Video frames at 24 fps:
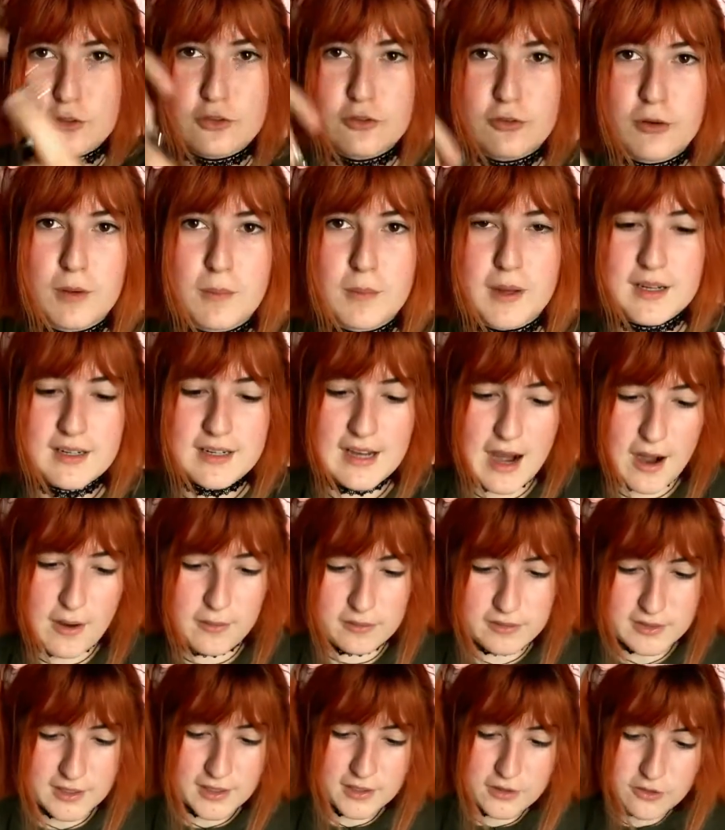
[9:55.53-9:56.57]
screw it back down.
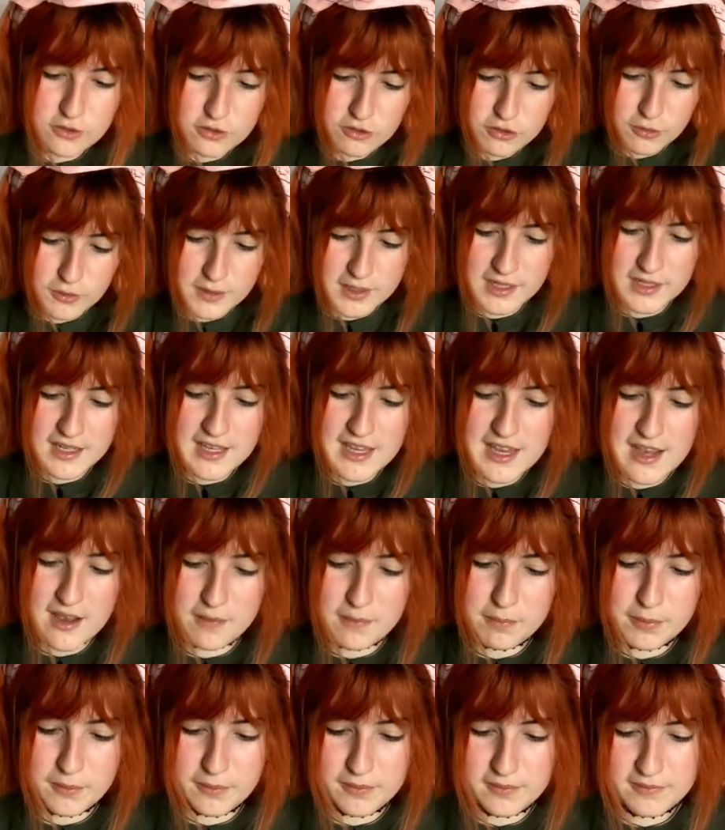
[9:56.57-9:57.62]
It's like you're screwing an ear,
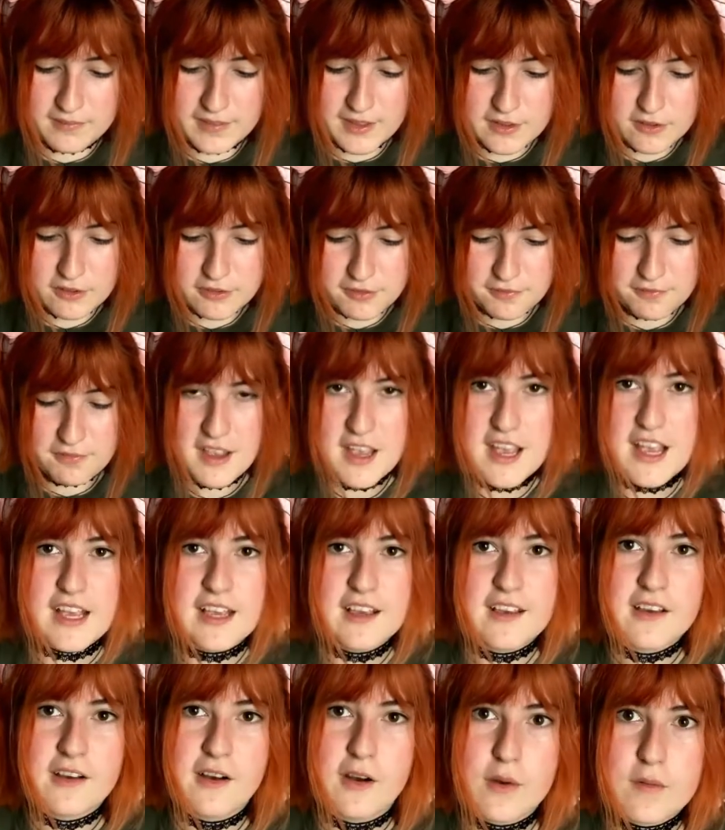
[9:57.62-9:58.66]
but it's
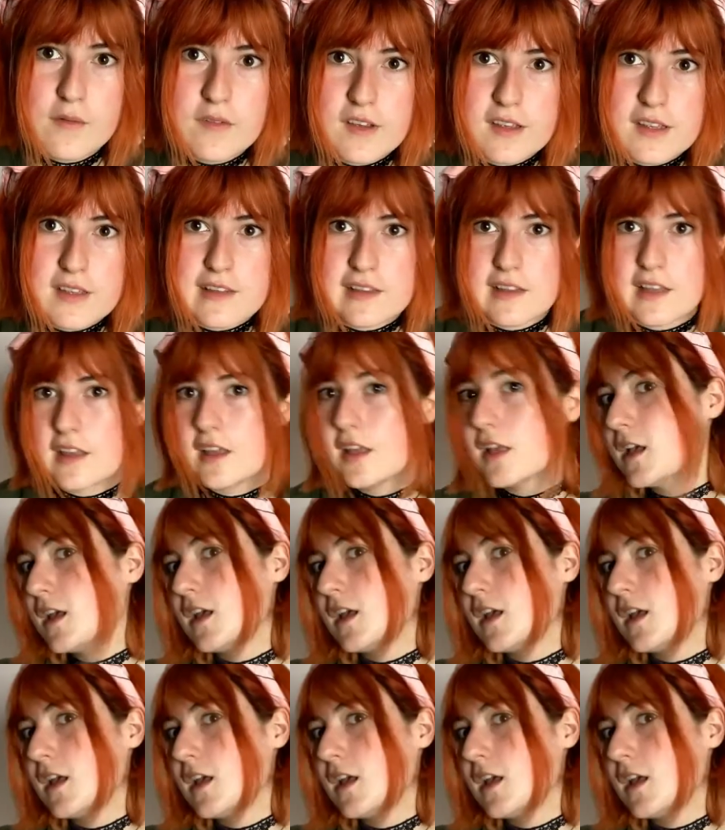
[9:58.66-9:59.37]
fake, obviously.